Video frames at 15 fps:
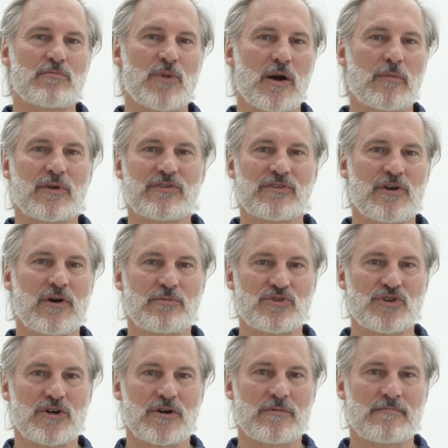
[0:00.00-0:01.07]
marble
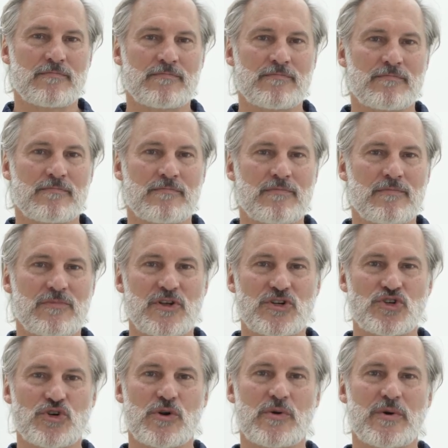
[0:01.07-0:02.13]
sculpture, The
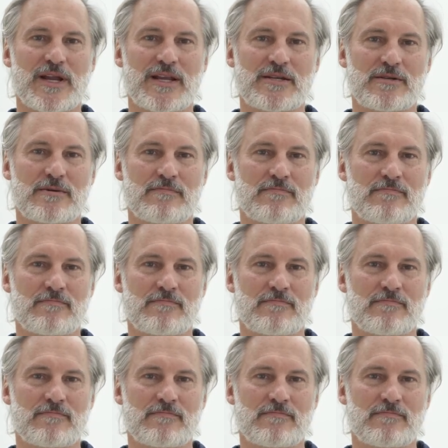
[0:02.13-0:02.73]
Truant.